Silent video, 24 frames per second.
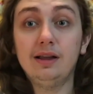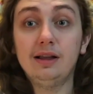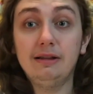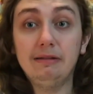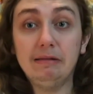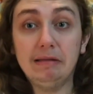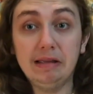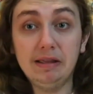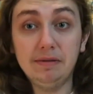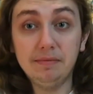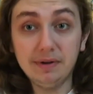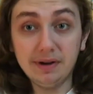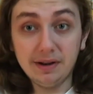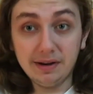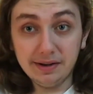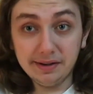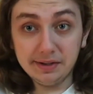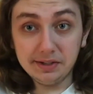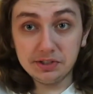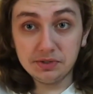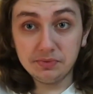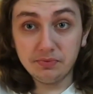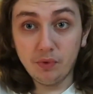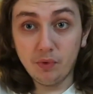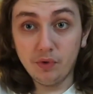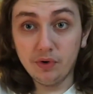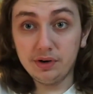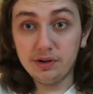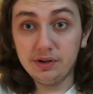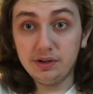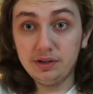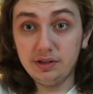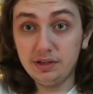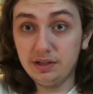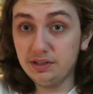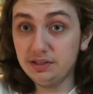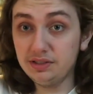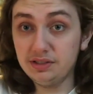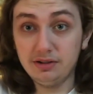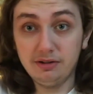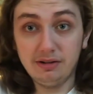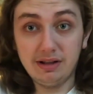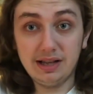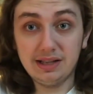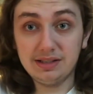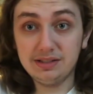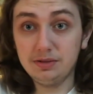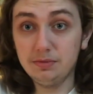Even at age 40, he still
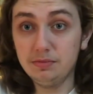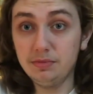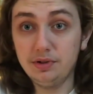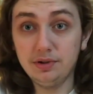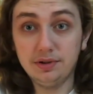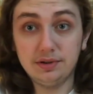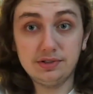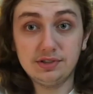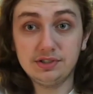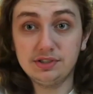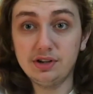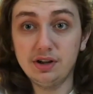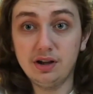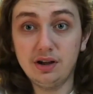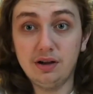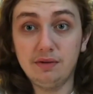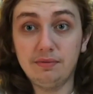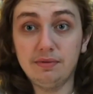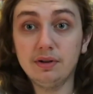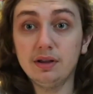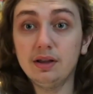has some good stuff.